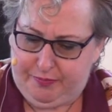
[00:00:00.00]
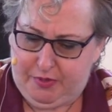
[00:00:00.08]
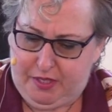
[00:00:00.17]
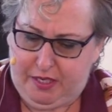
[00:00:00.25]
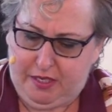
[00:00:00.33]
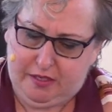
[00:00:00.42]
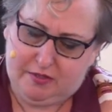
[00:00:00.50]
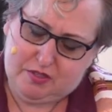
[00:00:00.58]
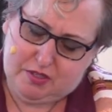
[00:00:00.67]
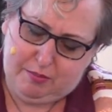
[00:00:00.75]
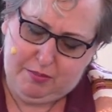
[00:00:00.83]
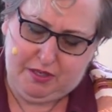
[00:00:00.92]
And
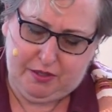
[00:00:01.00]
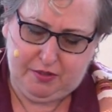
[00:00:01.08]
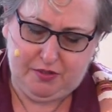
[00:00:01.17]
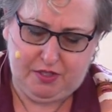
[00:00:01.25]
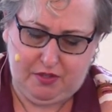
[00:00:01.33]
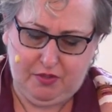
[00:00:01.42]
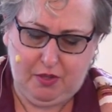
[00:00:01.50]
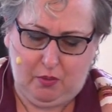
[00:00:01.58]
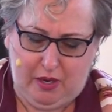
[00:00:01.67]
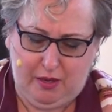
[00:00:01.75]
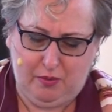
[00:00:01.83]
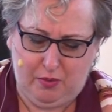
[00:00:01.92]
some years, even though
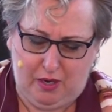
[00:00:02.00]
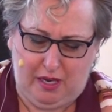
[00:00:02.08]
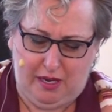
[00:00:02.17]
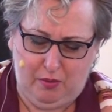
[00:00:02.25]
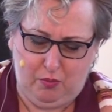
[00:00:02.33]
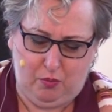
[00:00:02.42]
I